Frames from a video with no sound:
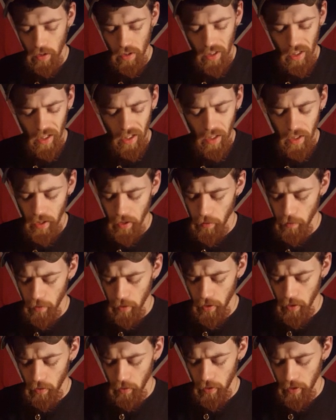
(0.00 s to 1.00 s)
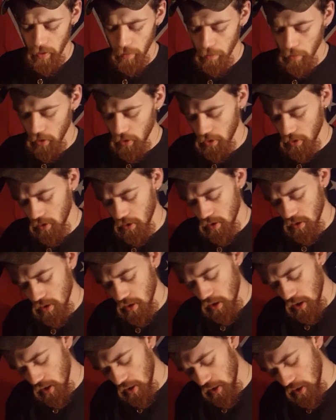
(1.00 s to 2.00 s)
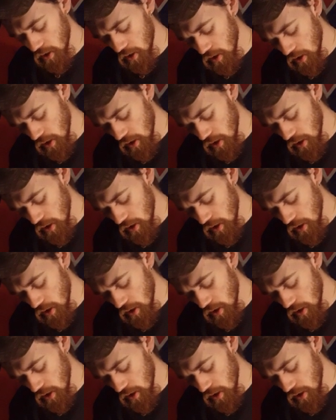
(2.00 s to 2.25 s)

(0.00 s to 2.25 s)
Cyanide really don't get much on the slide.